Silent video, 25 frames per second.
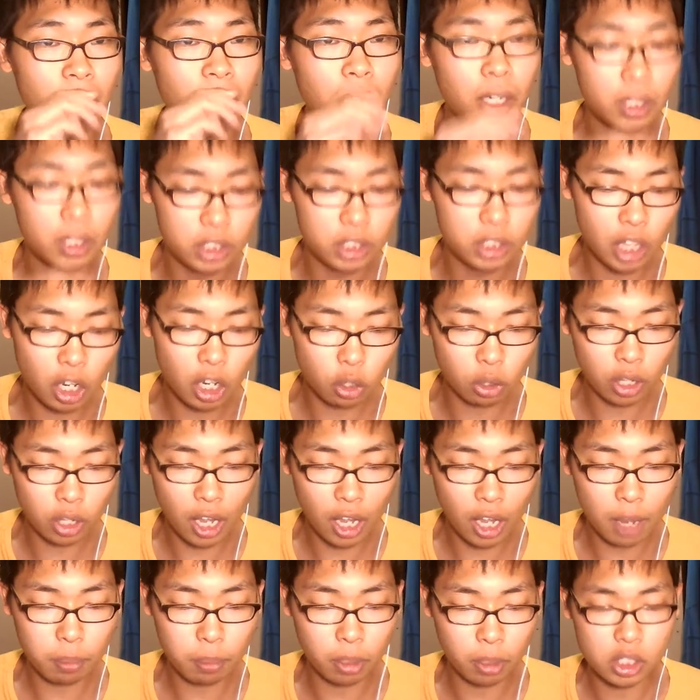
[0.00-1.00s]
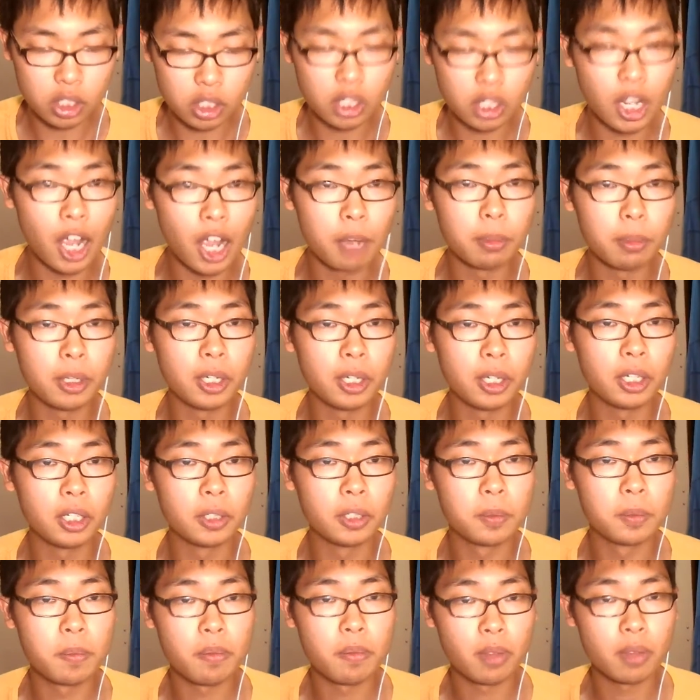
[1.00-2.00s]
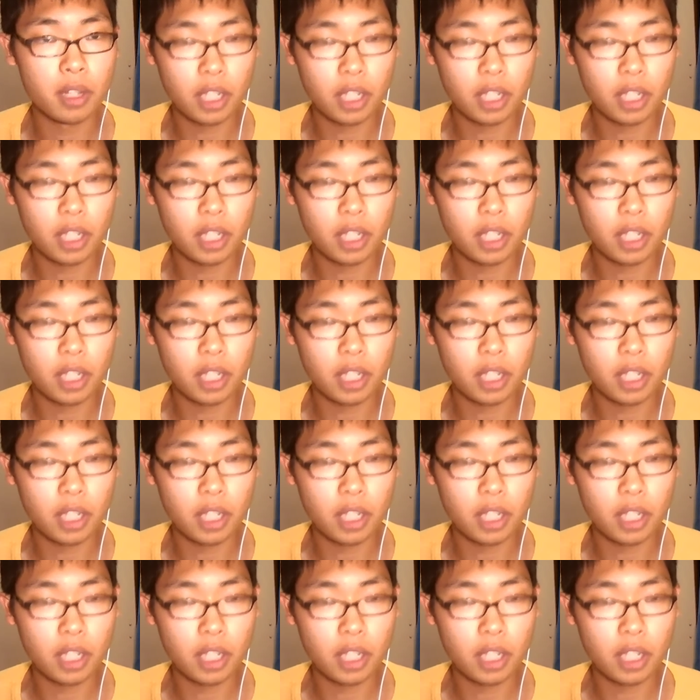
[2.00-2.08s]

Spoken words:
Dog or cat person? I'm a